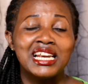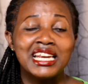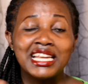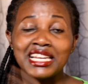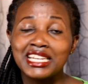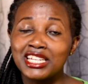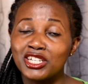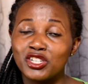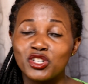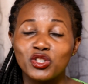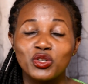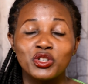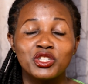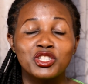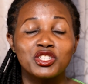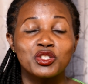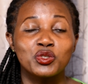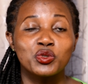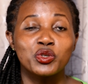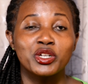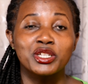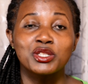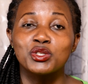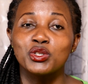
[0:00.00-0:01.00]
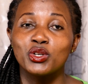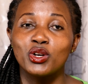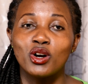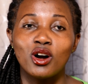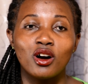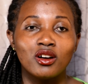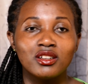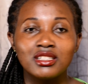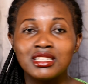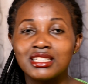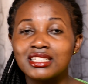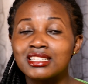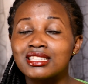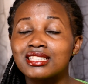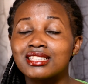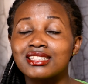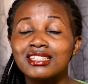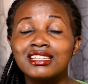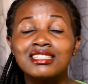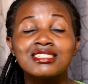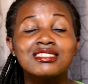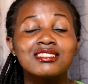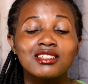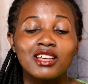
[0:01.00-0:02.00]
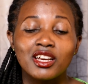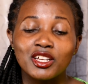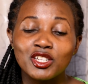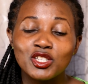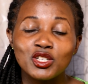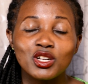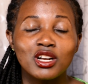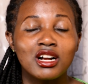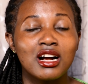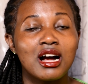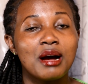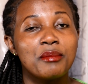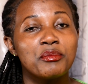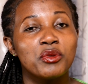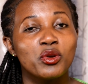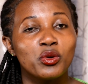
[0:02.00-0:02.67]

Let it not stress you out. It's going to come.